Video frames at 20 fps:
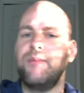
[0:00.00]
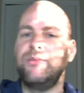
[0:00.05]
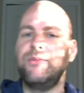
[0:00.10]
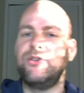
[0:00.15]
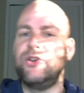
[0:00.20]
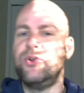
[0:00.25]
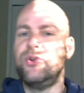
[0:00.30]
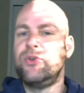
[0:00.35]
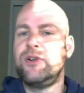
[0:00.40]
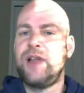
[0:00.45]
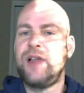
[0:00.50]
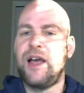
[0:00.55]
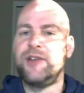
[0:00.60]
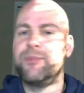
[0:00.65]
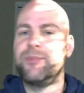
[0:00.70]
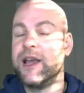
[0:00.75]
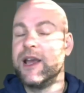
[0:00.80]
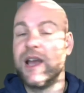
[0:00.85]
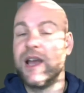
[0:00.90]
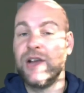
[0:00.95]
utilized
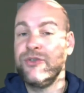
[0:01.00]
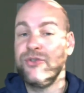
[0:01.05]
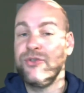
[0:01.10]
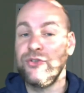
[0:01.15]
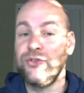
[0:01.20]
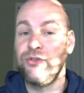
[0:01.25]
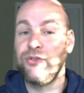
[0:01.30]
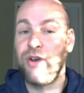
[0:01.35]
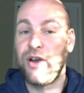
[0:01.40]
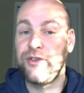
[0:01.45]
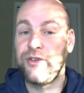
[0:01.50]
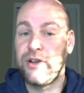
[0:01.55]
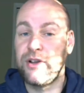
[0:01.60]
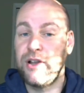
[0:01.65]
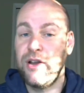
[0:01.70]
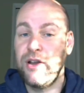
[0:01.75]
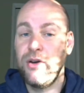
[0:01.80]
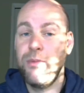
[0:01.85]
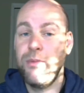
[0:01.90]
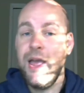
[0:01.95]
by countries across the
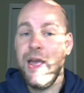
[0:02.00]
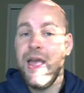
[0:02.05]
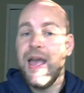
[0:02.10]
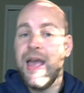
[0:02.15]
globe,